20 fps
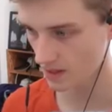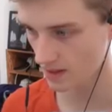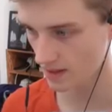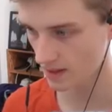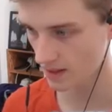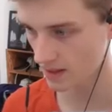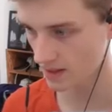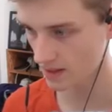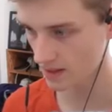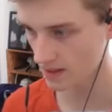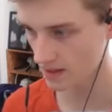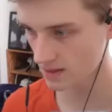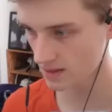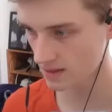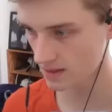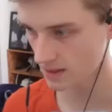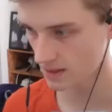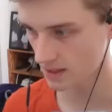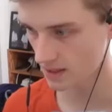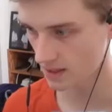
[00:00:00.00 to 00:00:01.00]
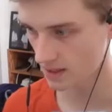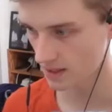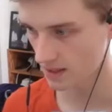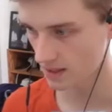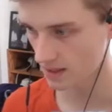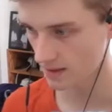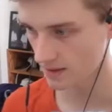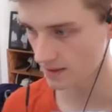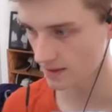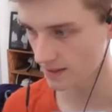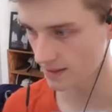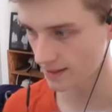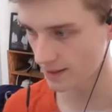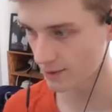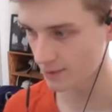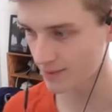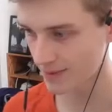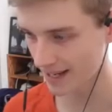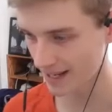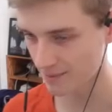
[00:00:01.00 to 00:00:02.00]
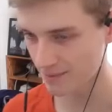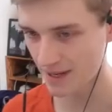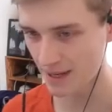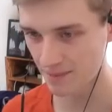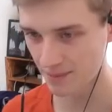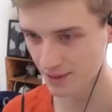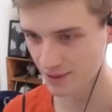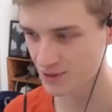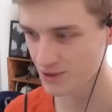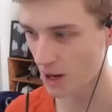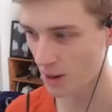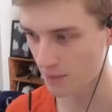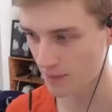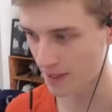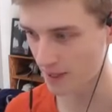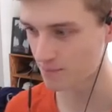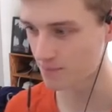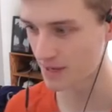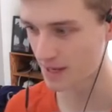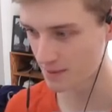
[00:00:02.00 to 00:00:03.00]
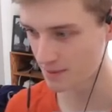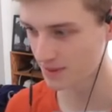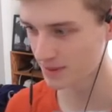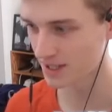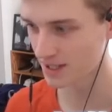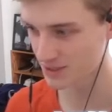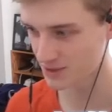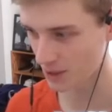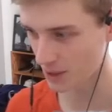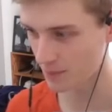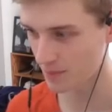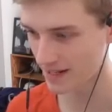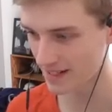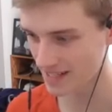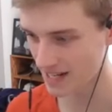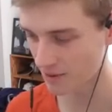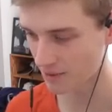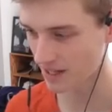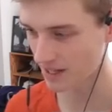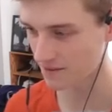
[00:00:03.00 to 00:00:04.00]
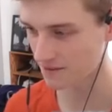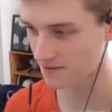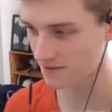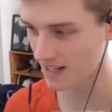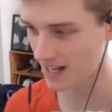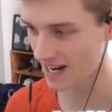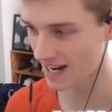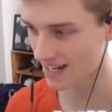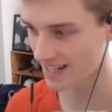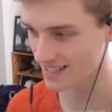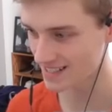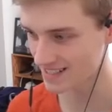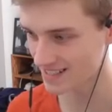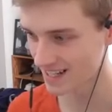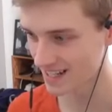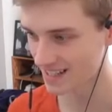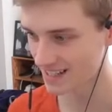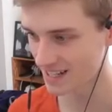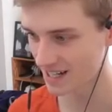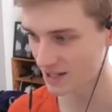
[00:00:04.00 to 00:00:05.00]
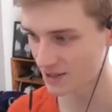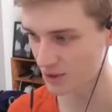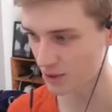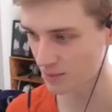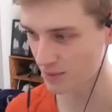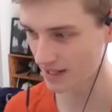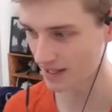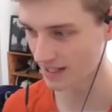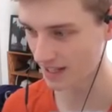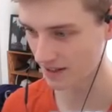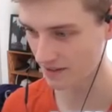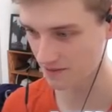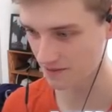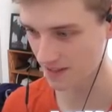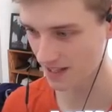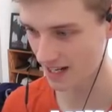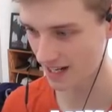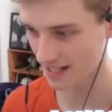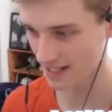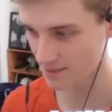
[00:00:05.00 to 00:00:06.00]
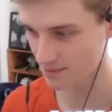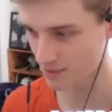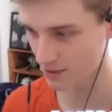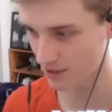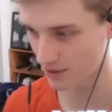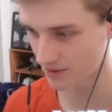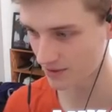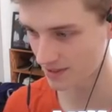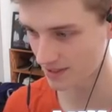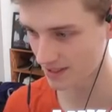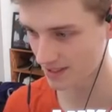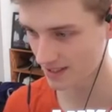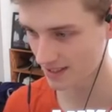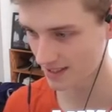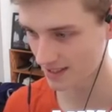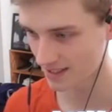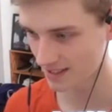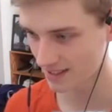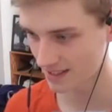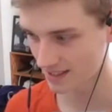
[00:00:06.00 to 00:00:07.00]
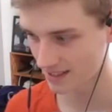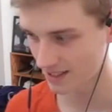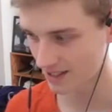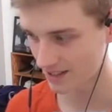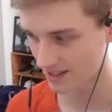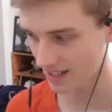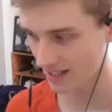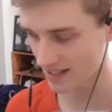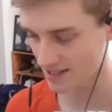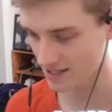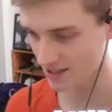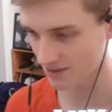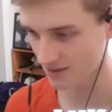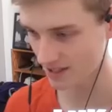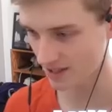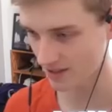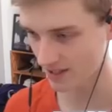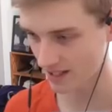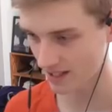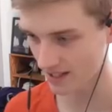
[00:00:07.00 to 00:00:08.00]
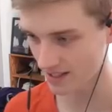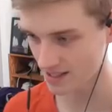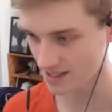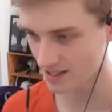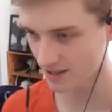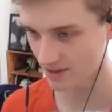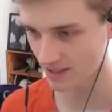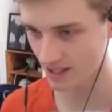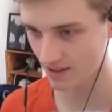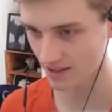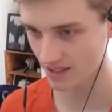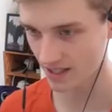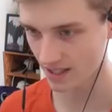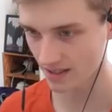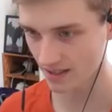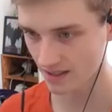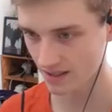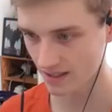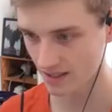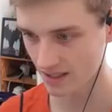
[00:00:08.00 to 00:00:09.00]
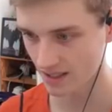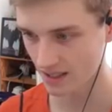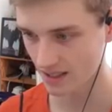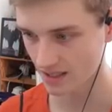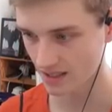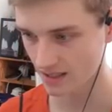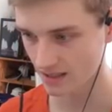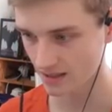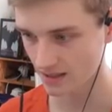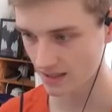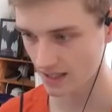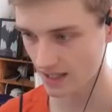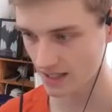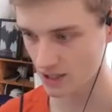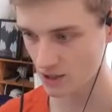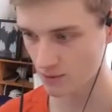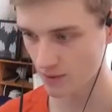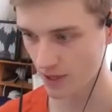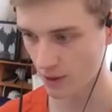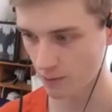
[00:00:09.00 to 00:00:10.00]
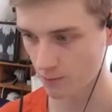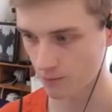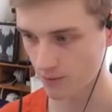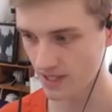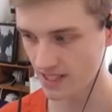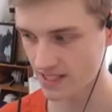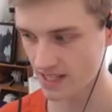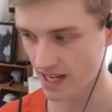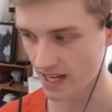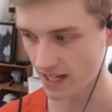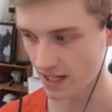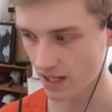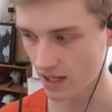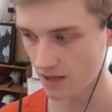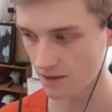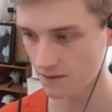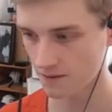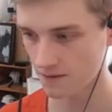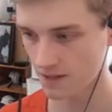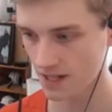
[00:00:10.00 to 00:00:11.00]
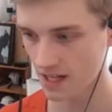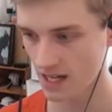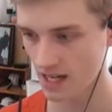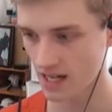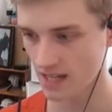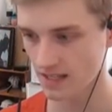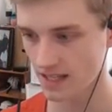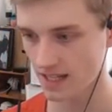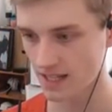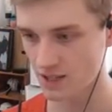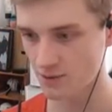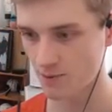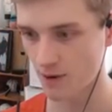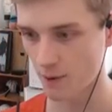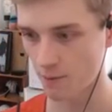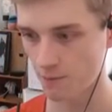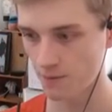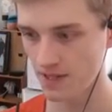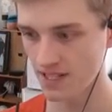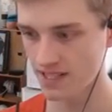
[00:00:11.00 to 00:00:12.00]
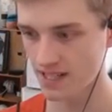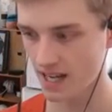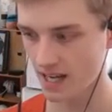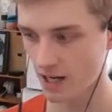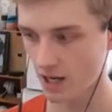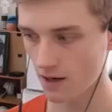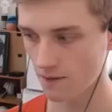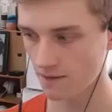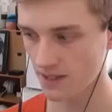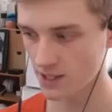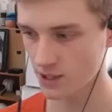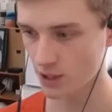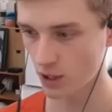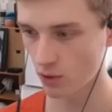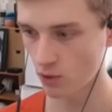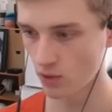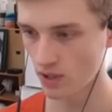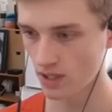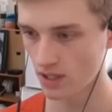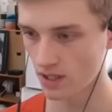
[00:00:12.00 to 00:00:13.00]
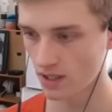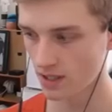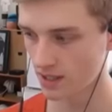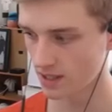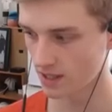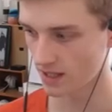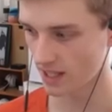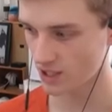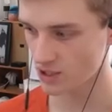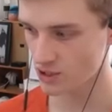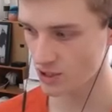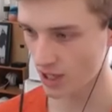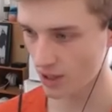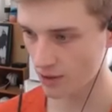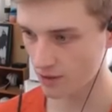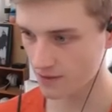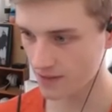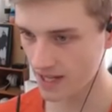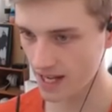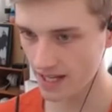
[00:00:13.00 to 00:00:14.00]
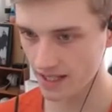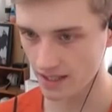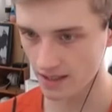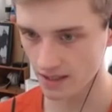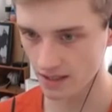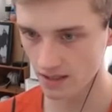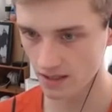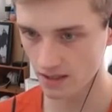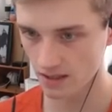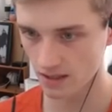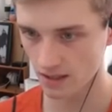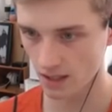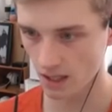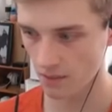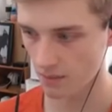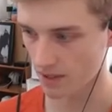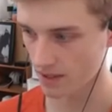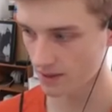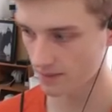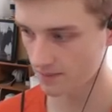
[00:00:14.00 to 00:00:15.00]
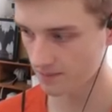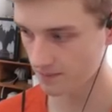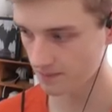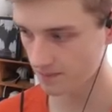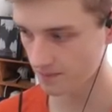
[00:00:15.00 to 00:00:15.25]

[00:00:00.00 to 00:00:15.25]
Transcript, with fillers: Uh-huh. Okay, people dropping. People are dropping now like flies. They are dropping like flies, bro. Okay, he's slowing down again. He's slowing down again. That's where we take off. That is where we take off. Let's go. Like shot out of cannon. Come on.